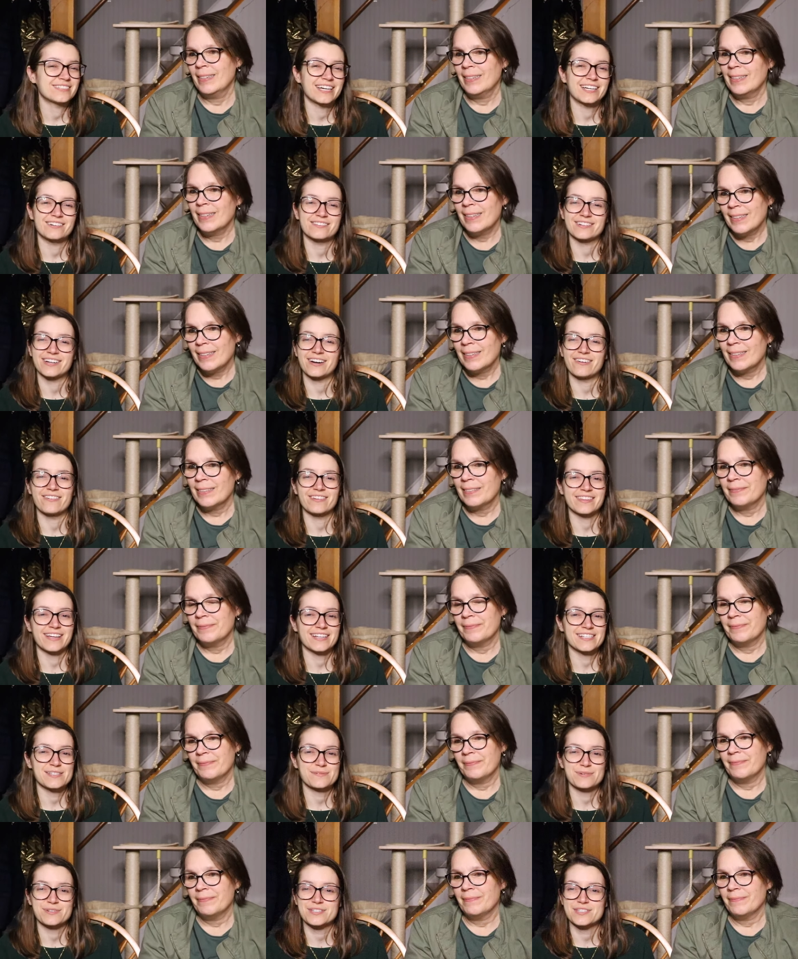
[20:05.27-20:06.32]
Speaker 1: I don't know what
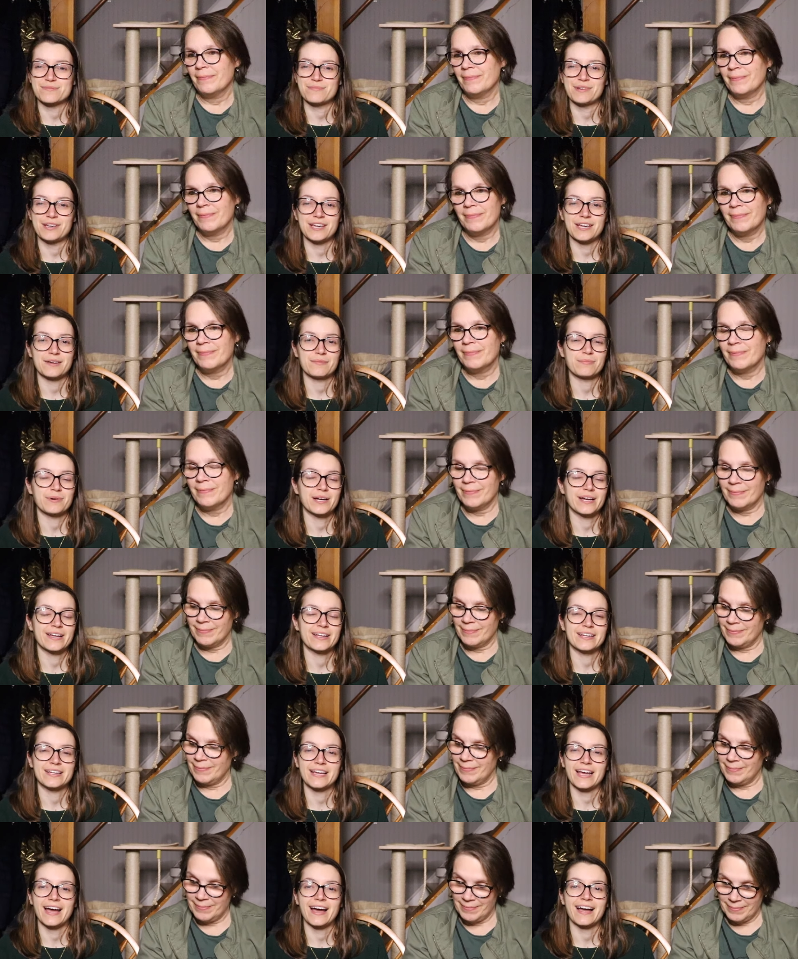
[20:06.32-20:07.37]
that's supposed to be,
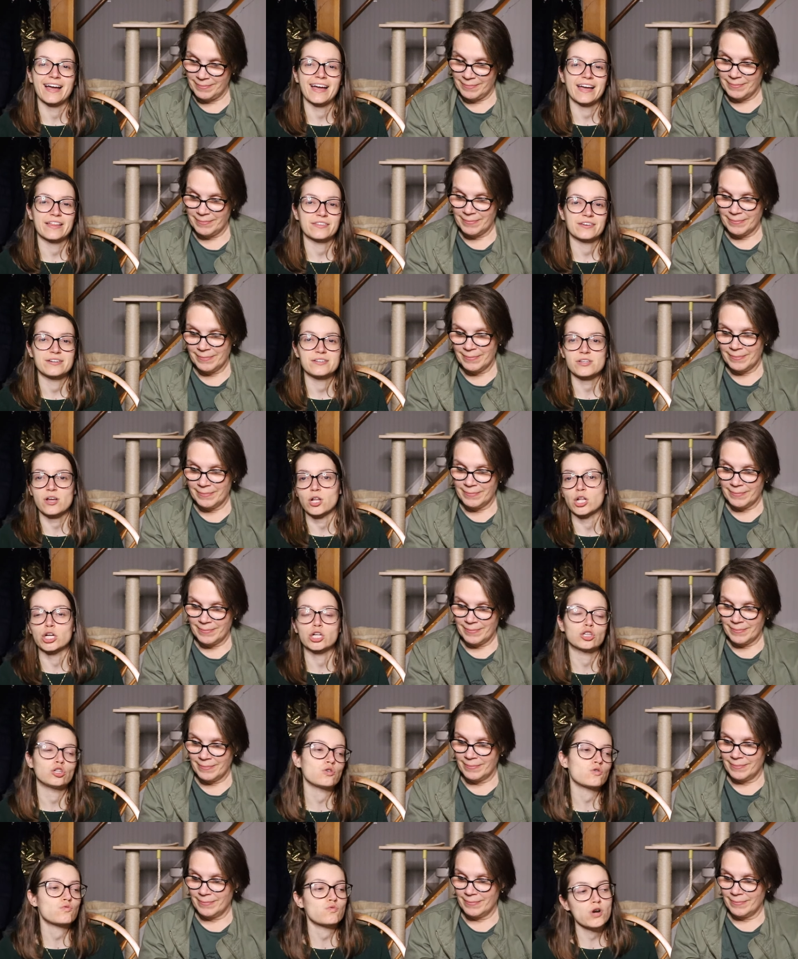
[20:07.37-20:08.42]
but yeah, Anthony's all like,
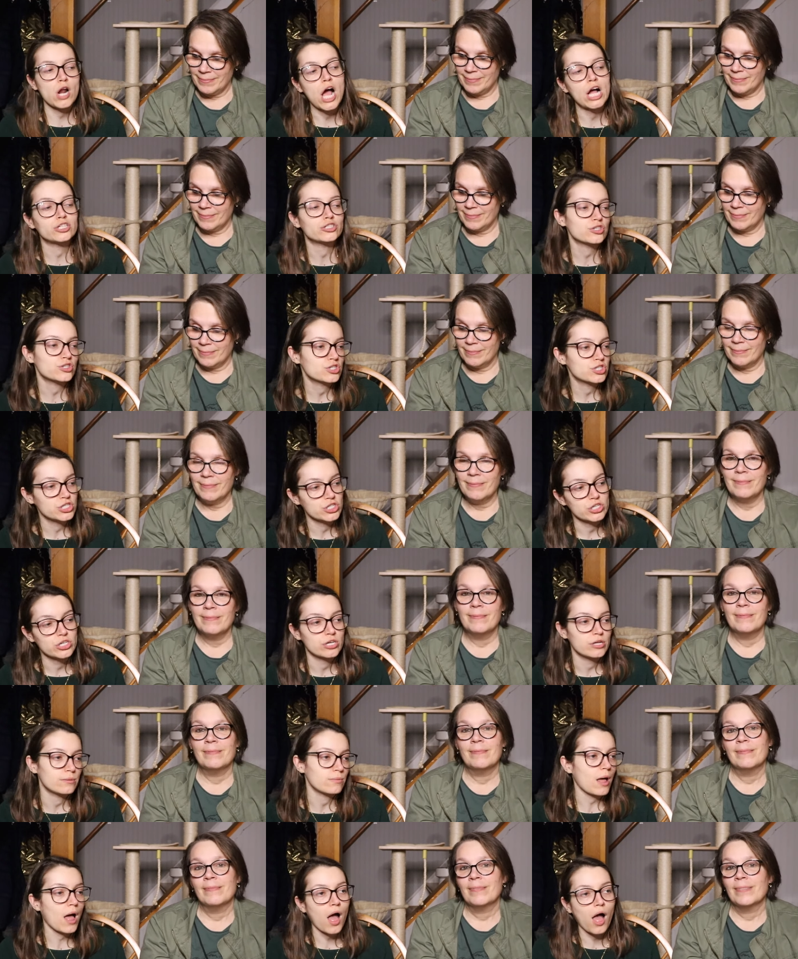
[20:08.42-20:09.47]
look what I just
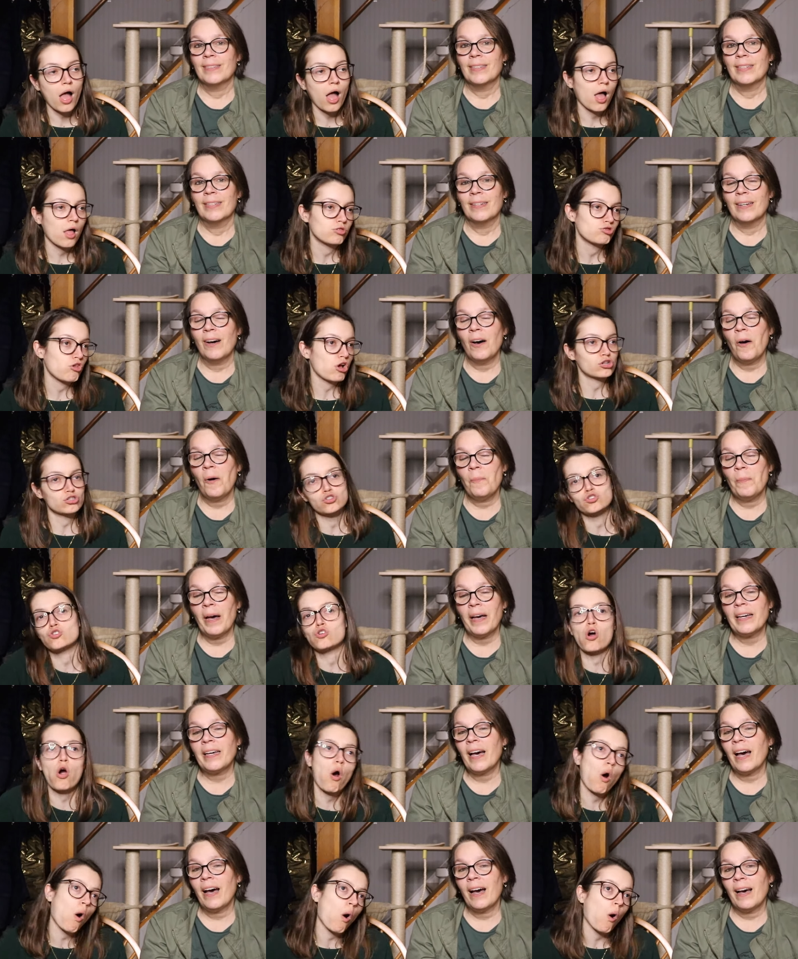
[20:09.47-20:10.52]
did. That's oh my
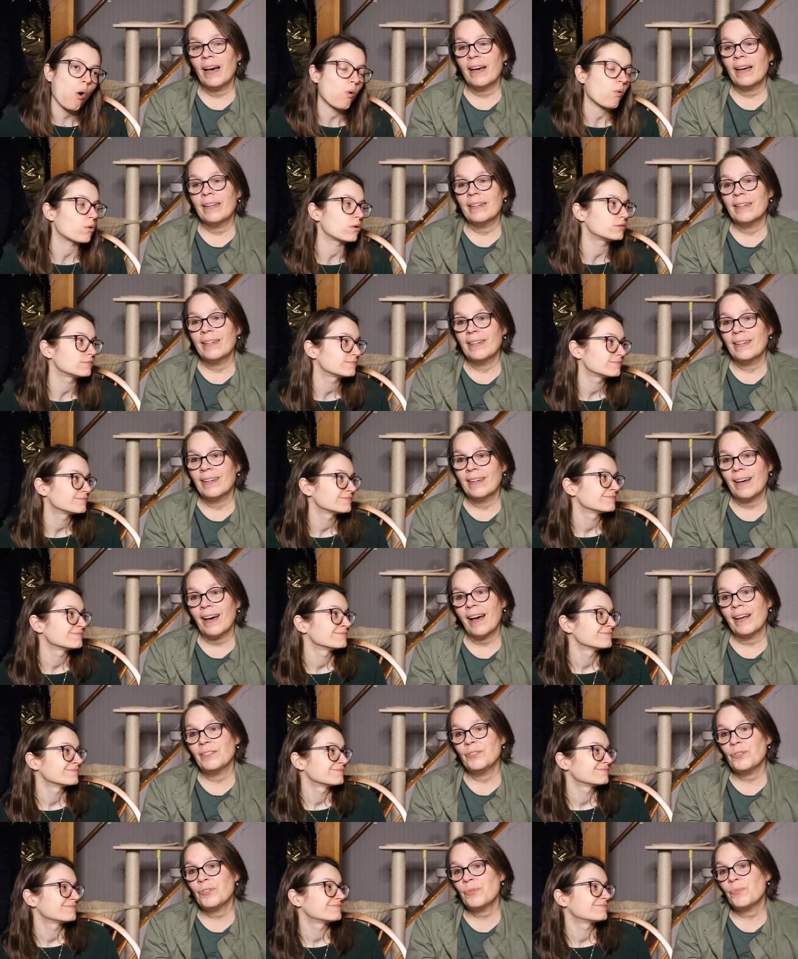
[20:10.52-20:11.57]
cold. god.
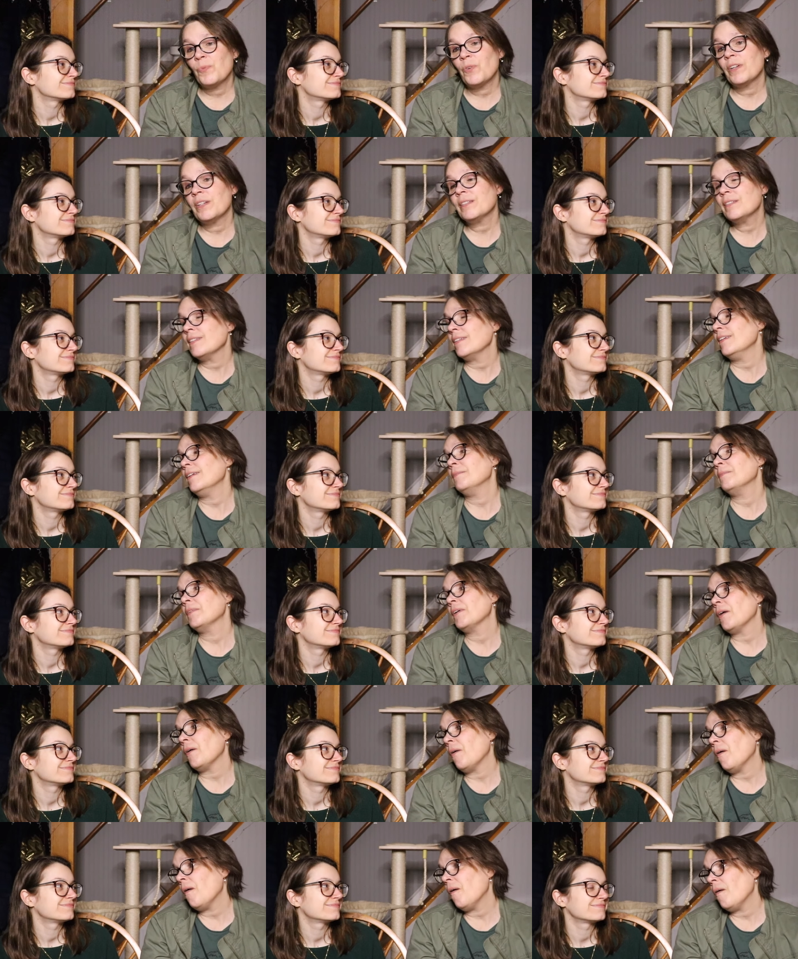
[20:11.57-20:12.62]
Speaker 2: I just want to see him
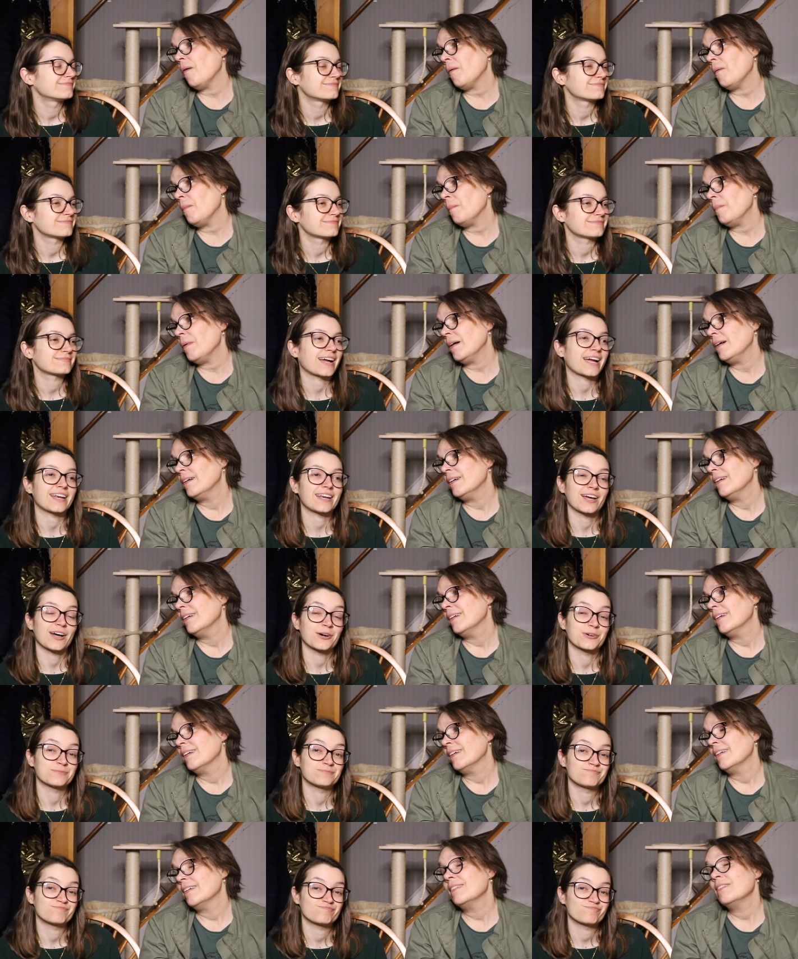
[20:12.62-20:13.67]
go home. I
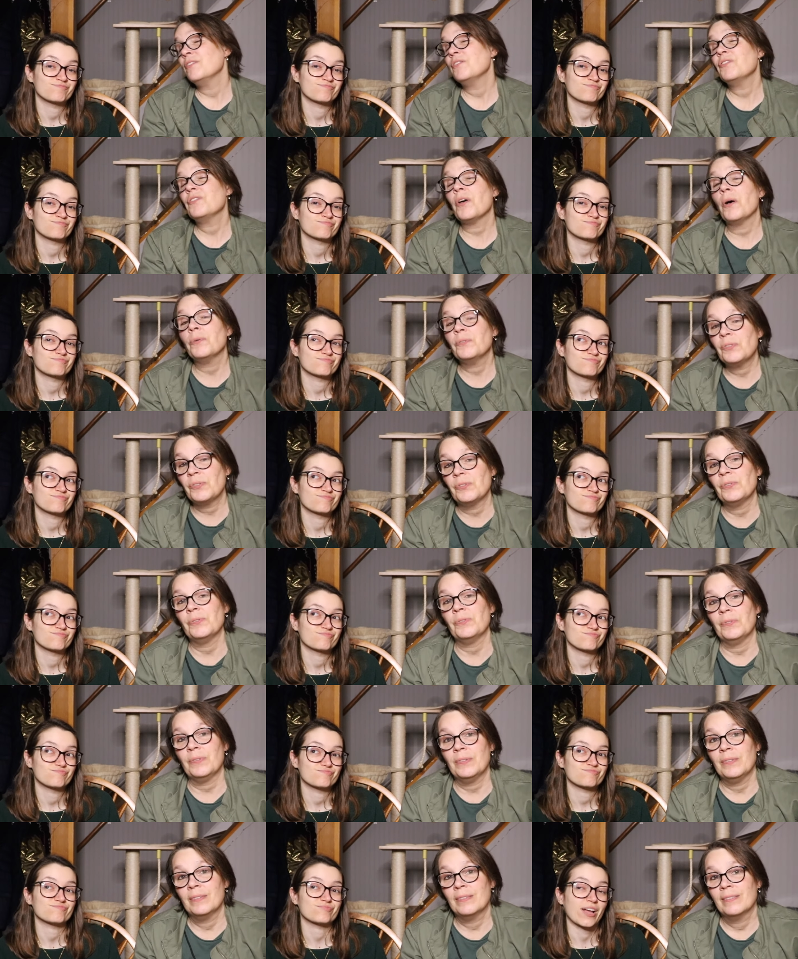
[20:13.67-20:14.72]
know. So
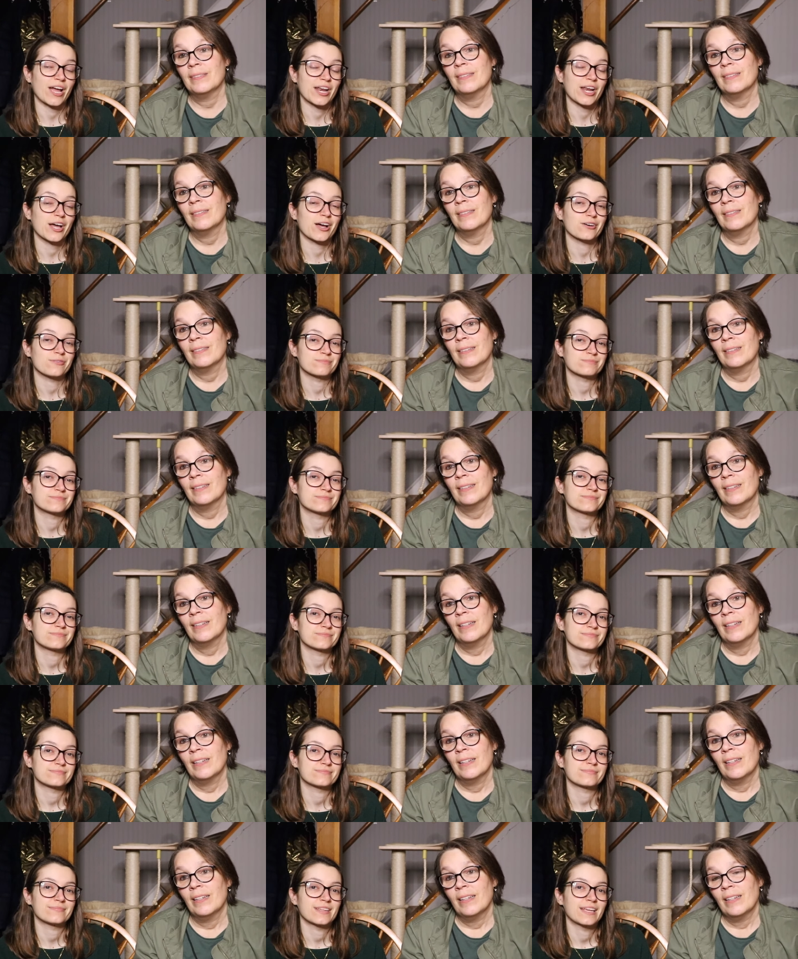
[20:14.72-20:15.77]
soon. I
Speaker 1: know.
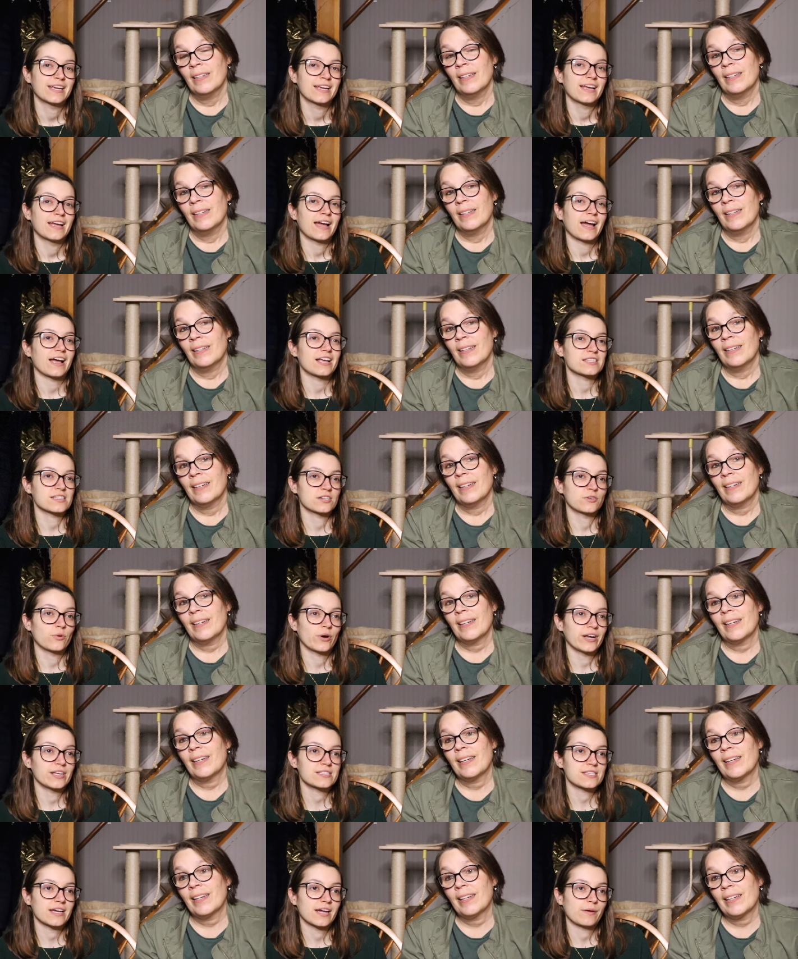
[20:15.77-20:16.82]
As
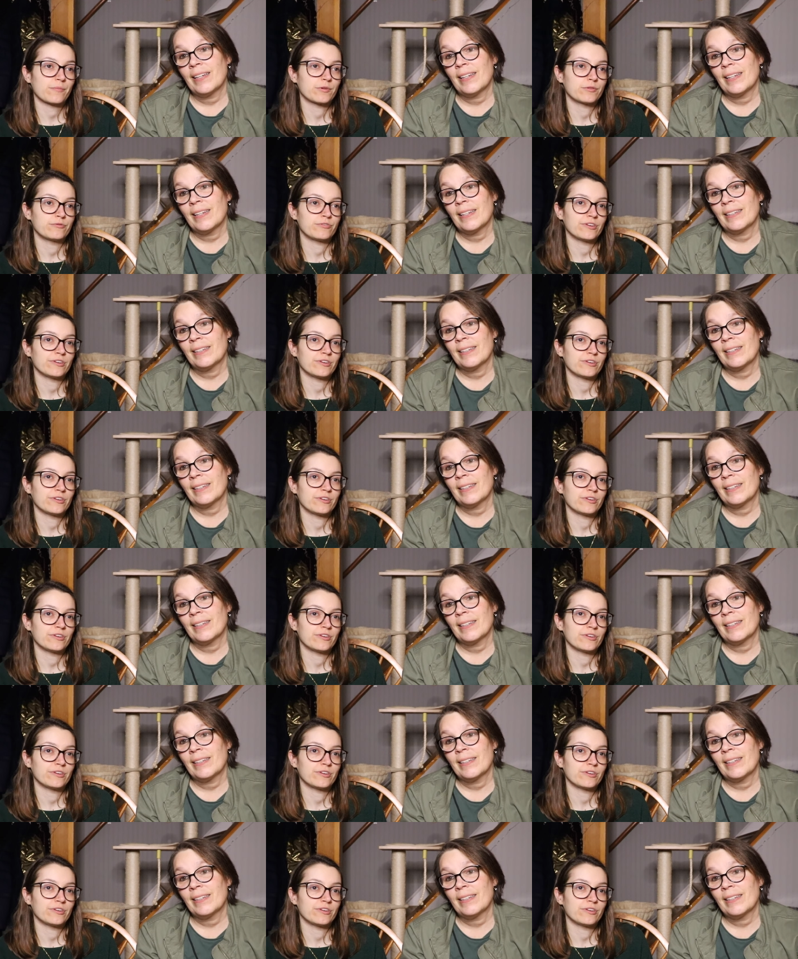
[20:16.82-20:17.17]
annoyed as I am with